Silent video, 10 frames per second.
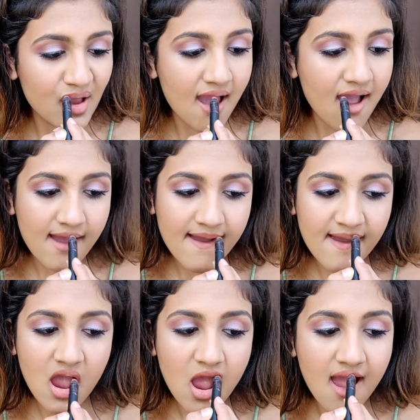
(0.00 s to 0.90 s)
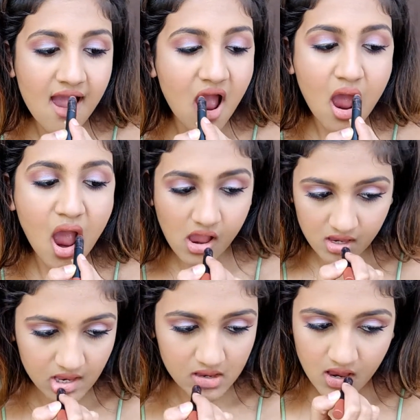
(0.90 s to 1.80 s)
Mattelicious lipstick in the
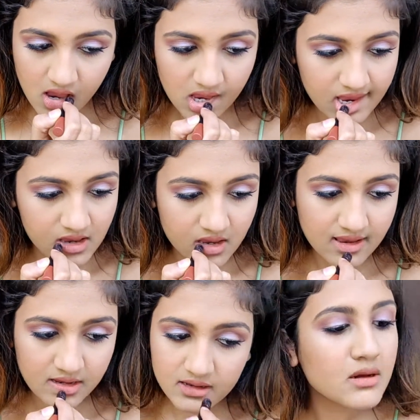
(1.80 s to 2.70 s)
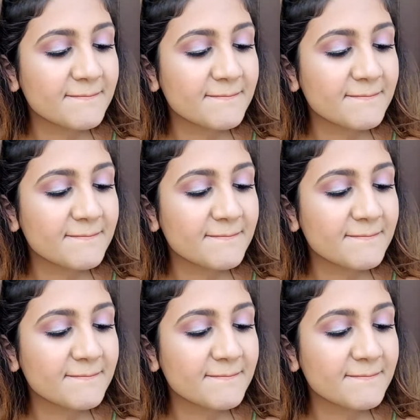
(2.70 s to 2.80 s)
shade Lacy Love.